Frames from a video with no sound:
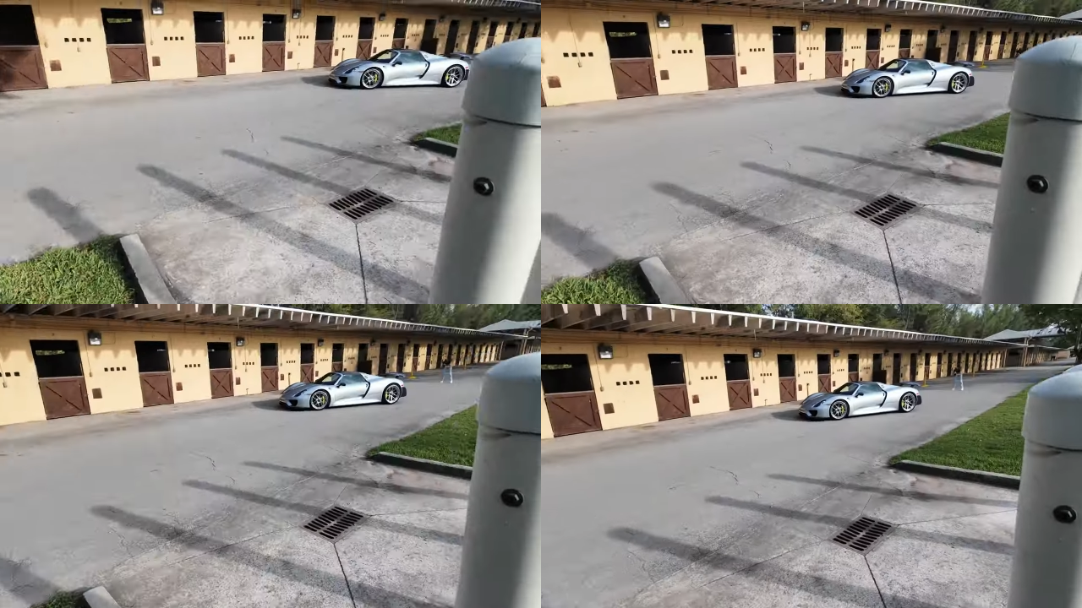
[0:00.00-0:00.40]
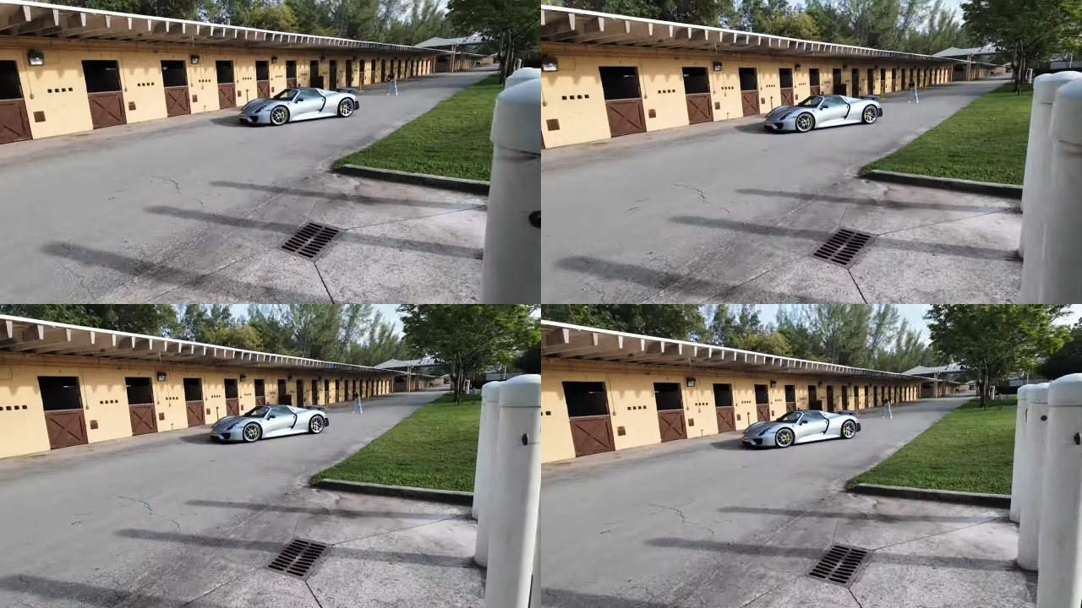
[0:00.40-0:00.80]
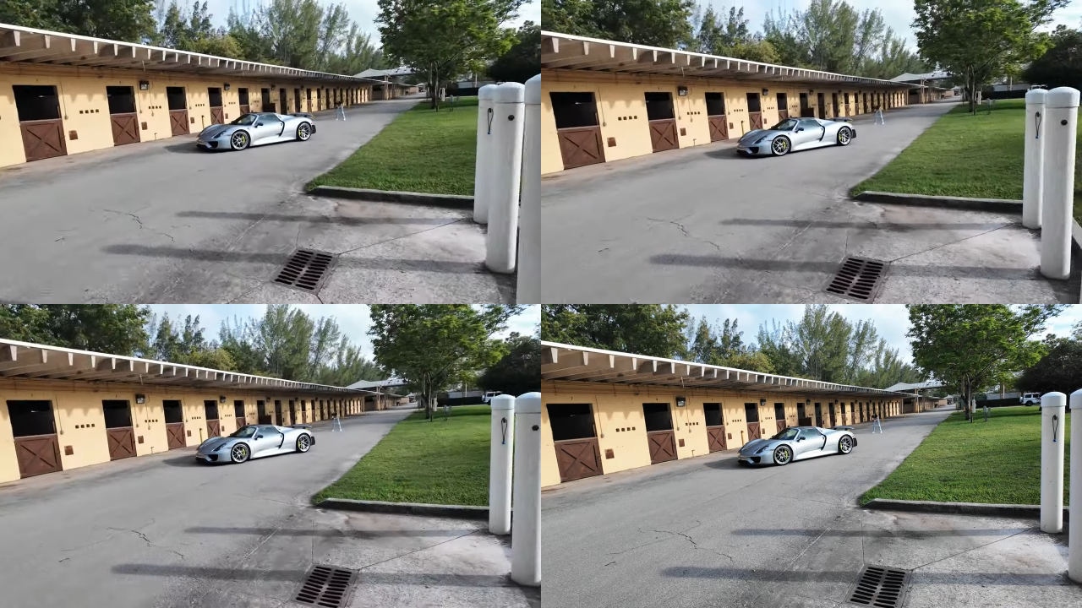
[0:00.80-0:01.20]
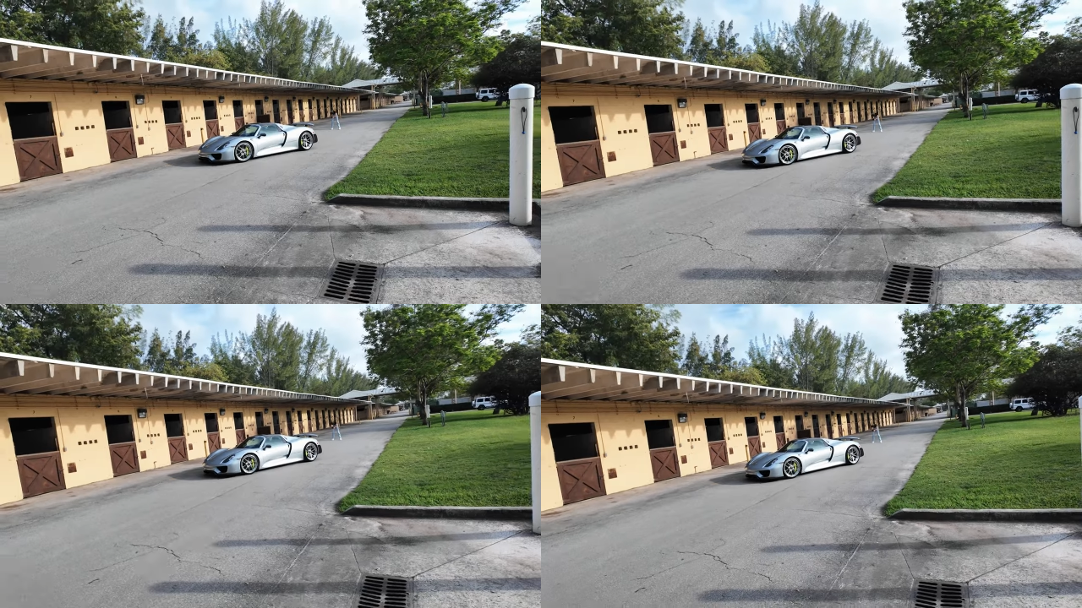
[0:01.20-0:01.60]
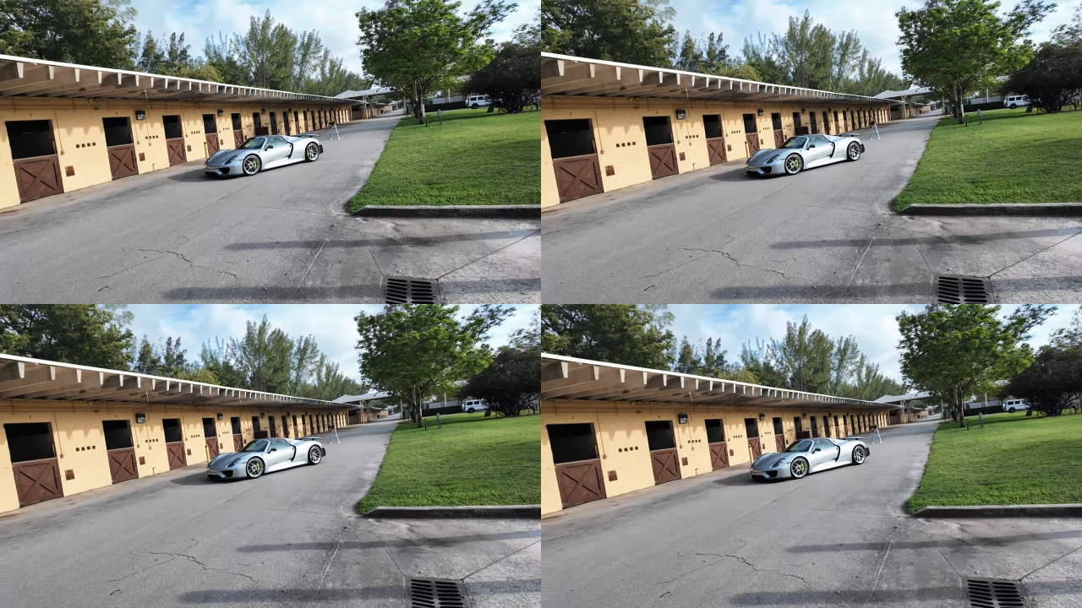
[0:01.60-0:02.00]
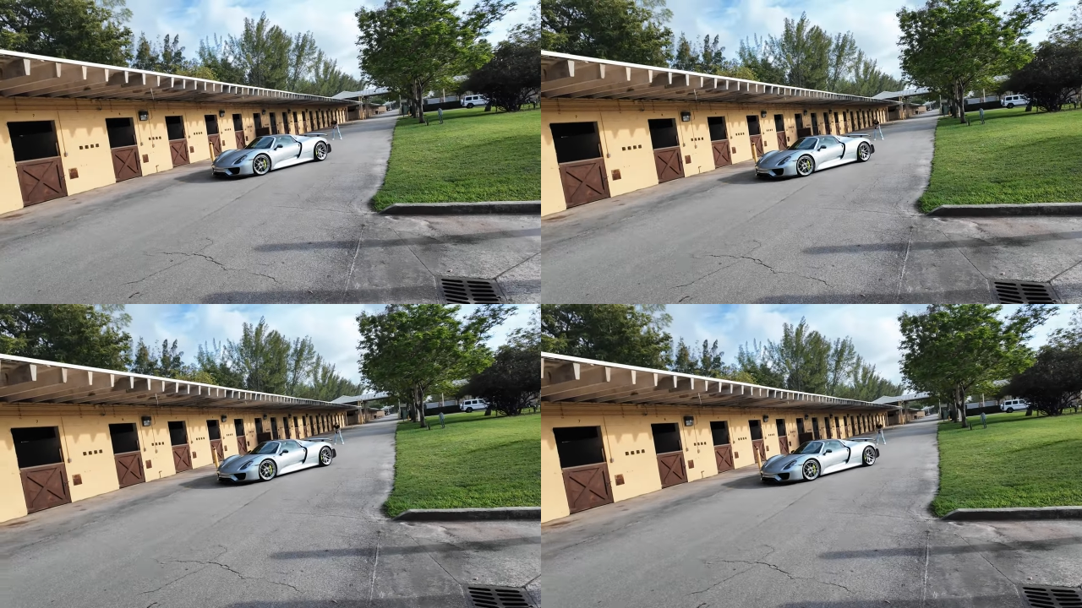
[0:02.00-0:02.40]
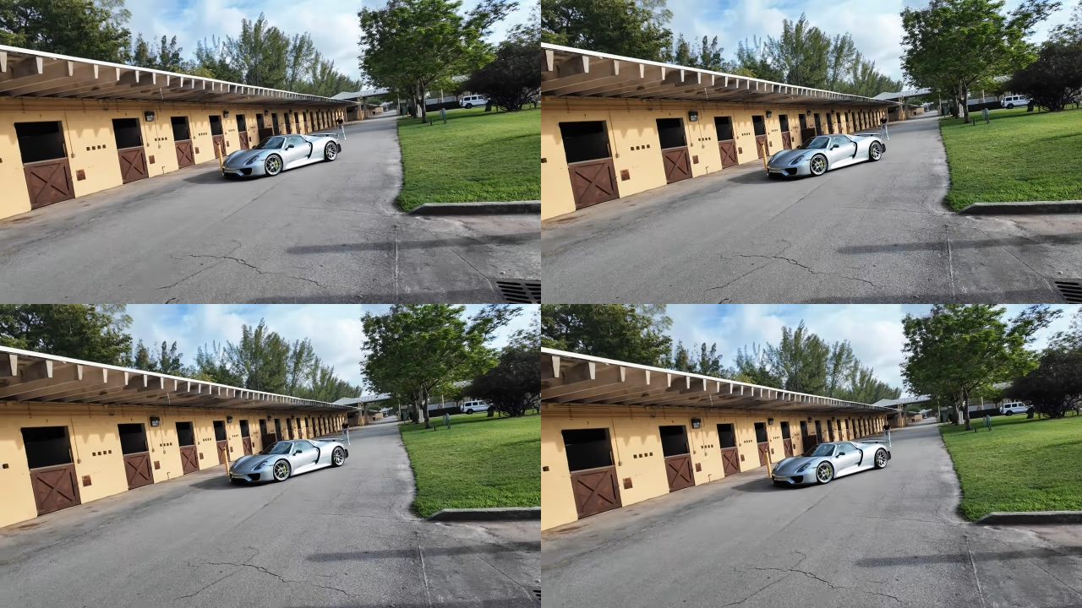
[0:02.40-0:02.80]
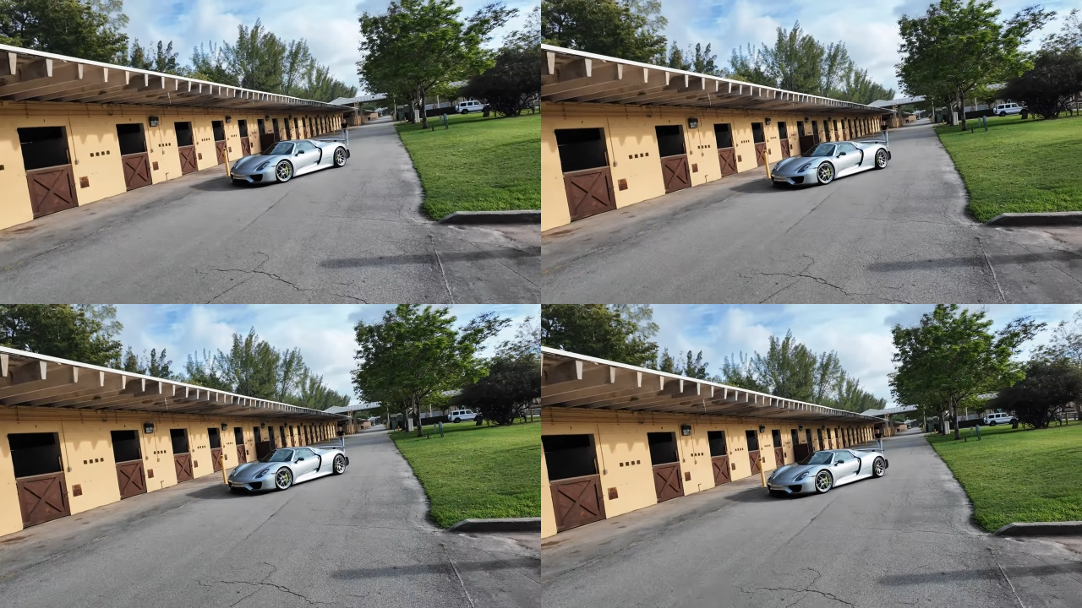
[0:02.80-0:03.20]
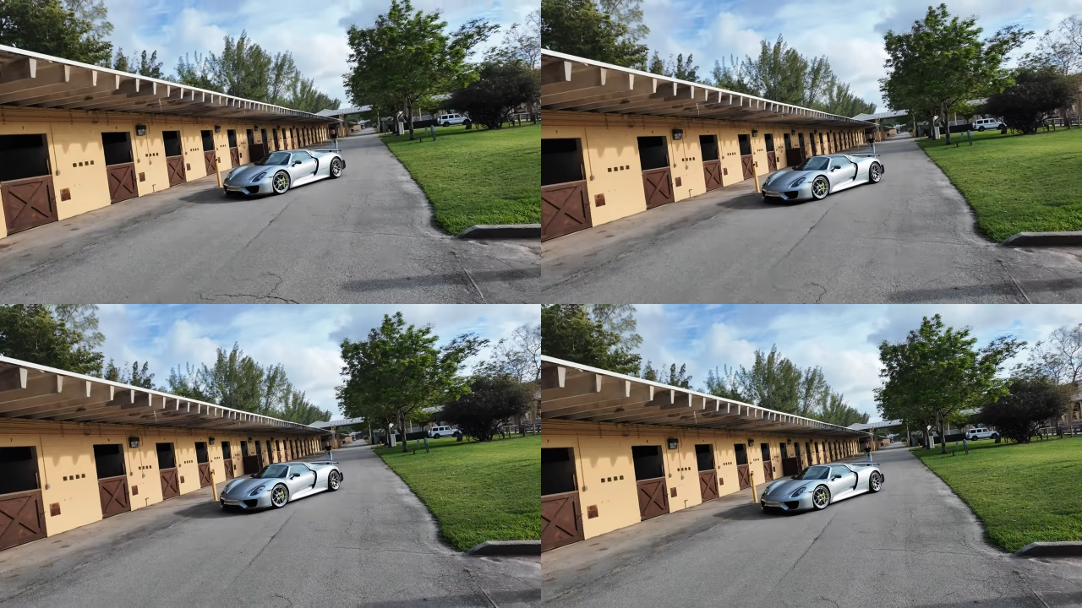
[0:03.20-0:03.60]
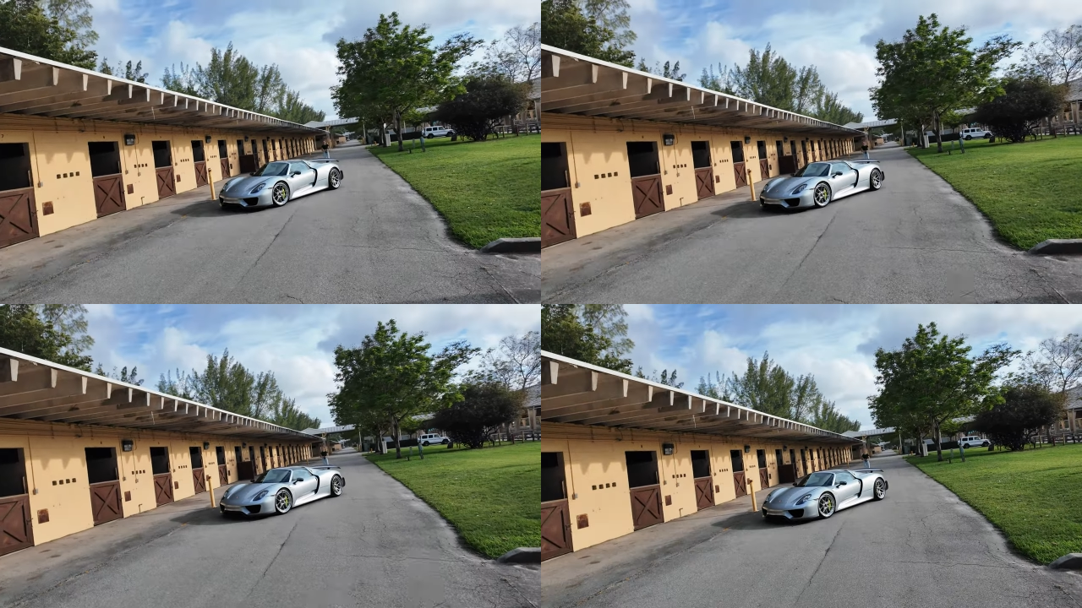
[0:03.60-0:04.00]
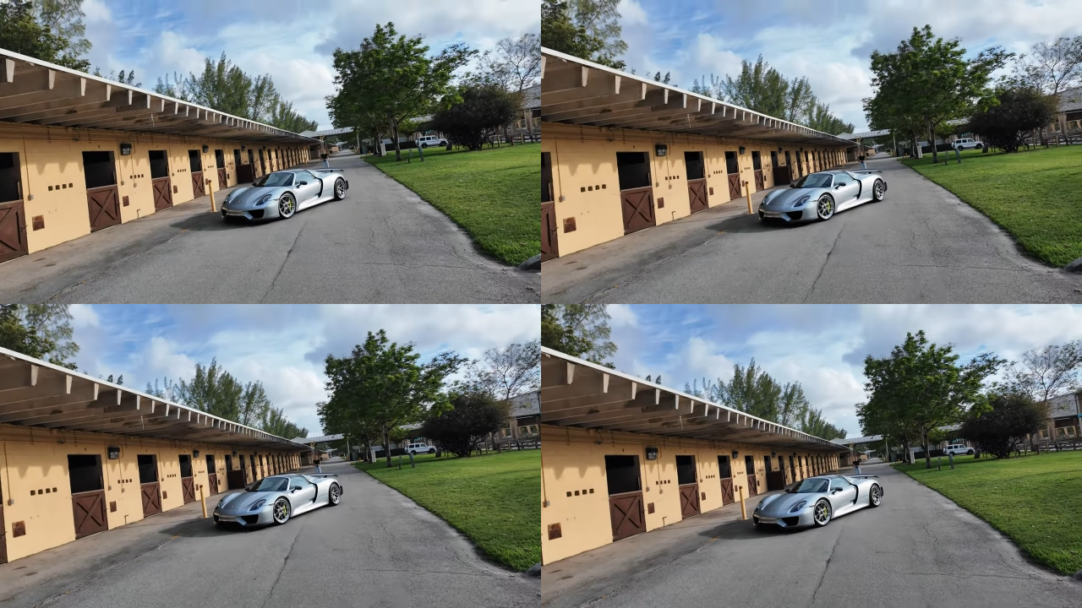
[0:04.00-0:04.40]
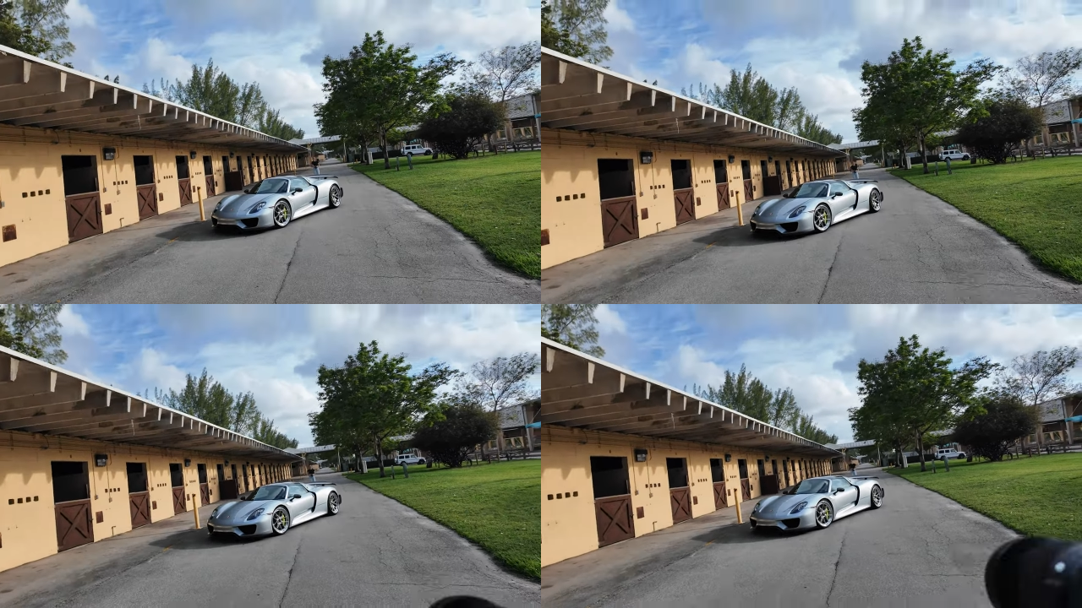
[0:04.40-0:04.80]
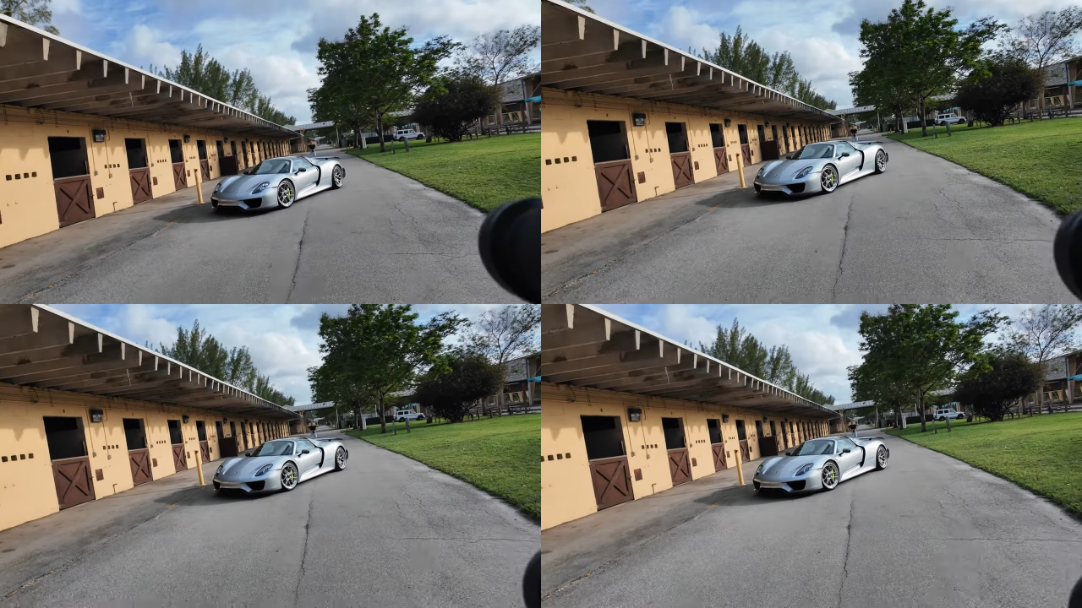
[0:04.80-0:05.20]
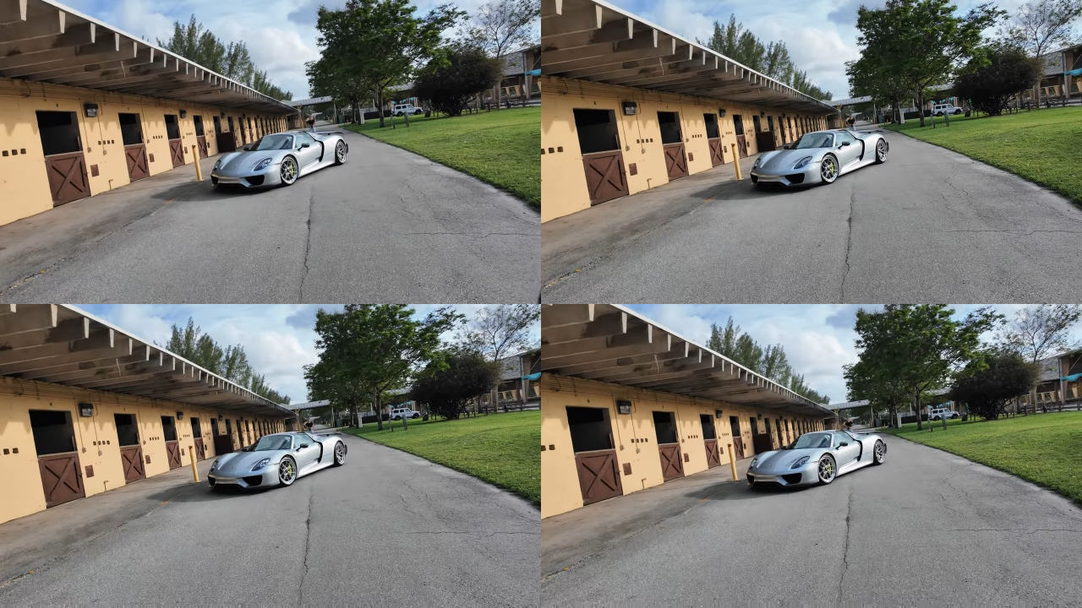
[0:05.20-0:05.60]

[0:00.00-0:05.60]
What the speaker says: (no speaker visible)